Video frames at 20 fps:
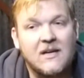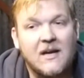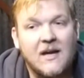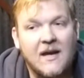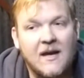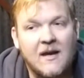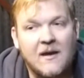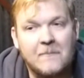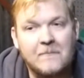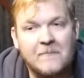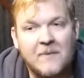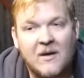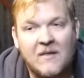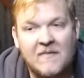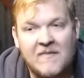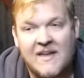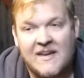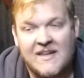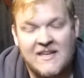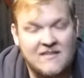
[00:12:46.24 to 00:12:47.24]

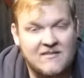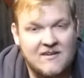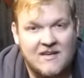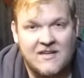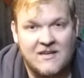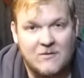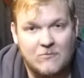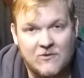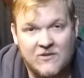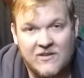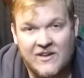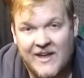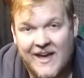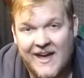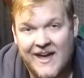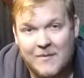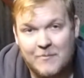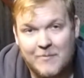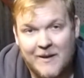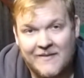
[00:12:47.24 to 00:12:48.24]
And then he said he was going to
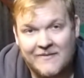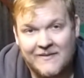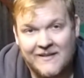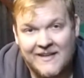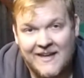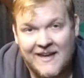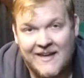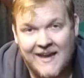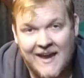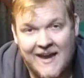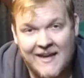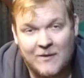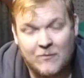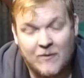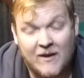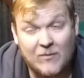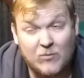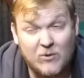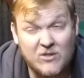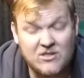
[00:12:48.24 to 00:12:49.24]
hand paint the gate
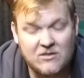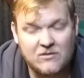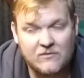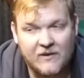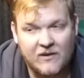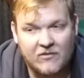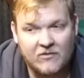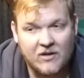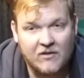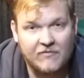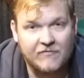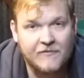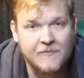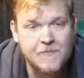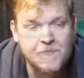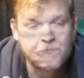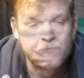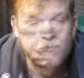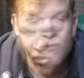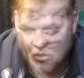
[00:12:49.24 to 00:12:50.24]
anyway, which is fair enough.
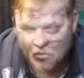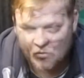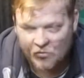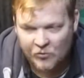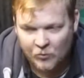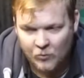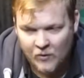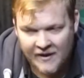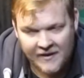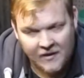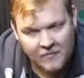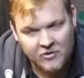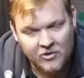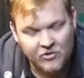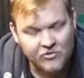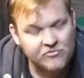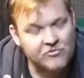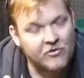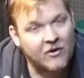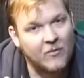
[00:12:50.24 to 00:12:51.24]
The way I'm
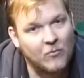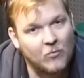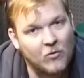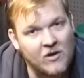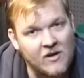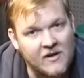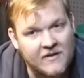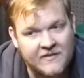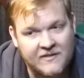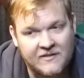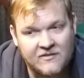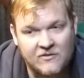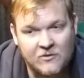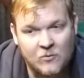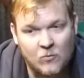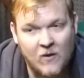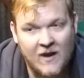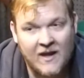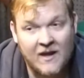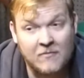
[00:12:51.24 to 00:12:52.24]
going to try and work this, and the
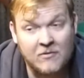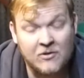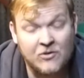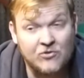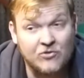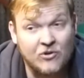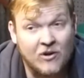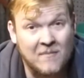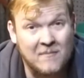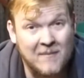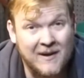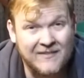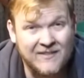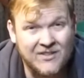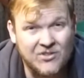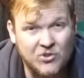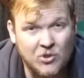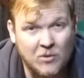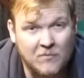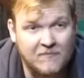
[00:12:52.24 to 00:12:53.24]
way I'm going to try and make
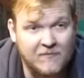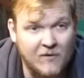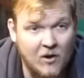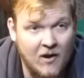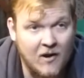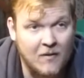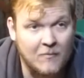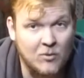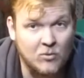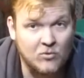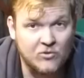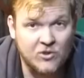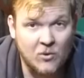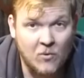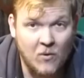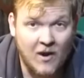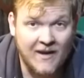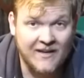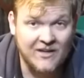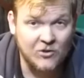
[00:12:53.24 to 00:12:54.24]
this job viable
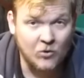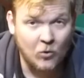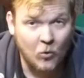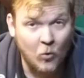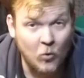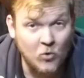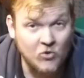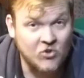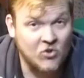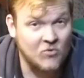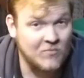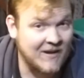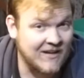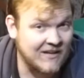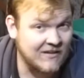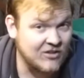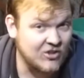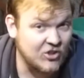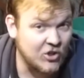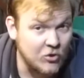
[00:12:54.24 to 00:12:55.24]
so I can also
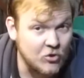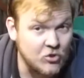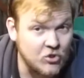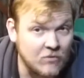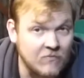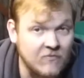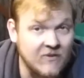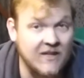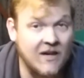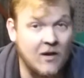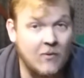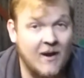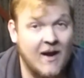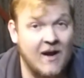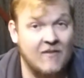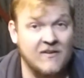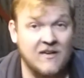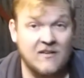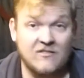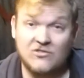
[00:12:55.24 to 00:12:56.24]
make a YouTube video
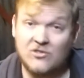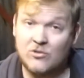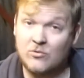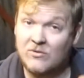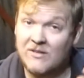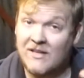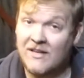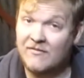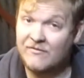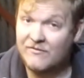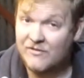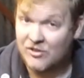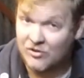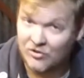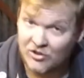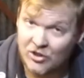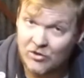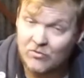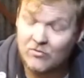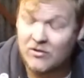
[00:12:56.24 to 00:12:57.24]
out of it to give to
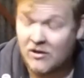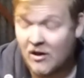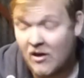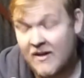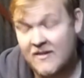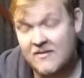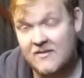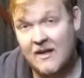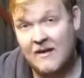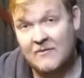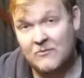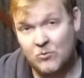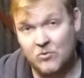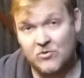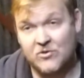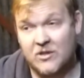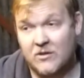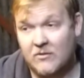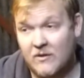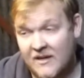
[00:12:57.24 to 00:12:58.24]
you guys, and
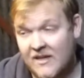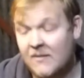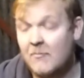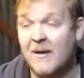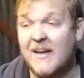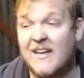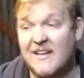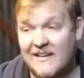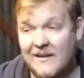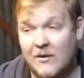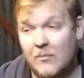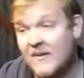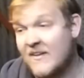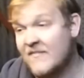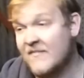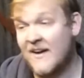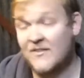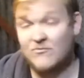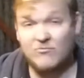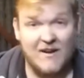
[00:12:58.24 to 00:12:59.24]
also I can make a little bit
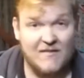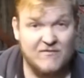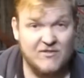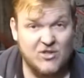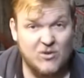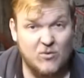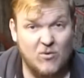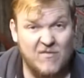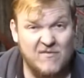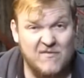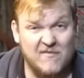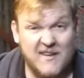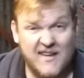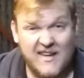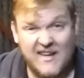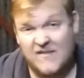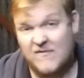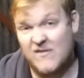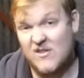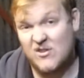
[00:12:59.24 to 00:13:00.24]
of ad revenue off of
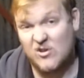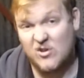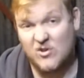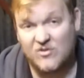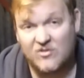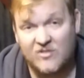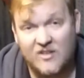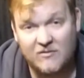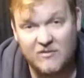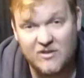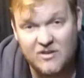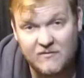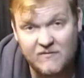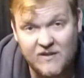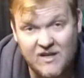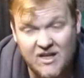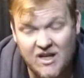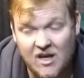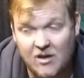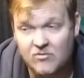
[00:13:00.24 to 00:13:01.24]
it if it's a good series of
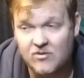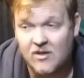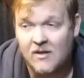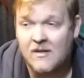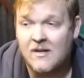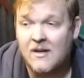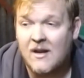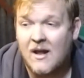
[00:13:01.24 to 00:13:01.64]
videos,